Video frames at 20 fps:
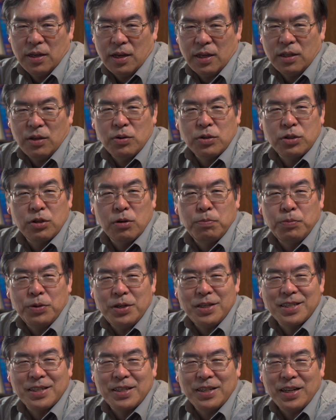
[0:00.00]
And also,
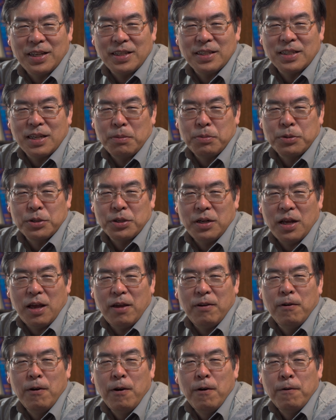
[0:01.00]
please click
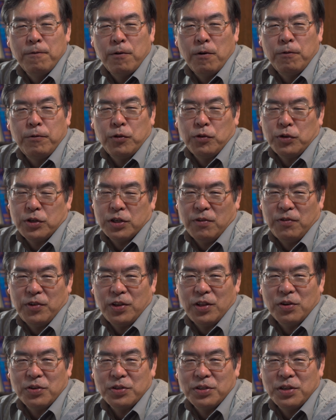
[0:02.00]
subscribe for future
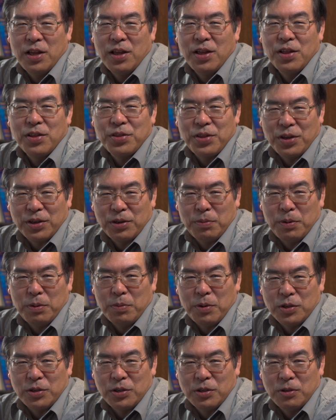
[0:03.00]
videos. Thank you very
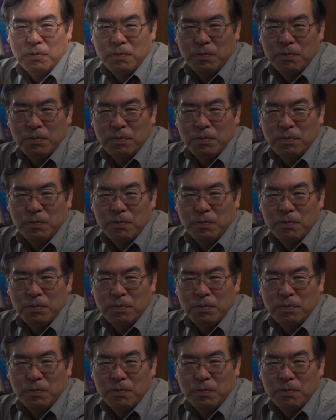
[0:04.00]
much.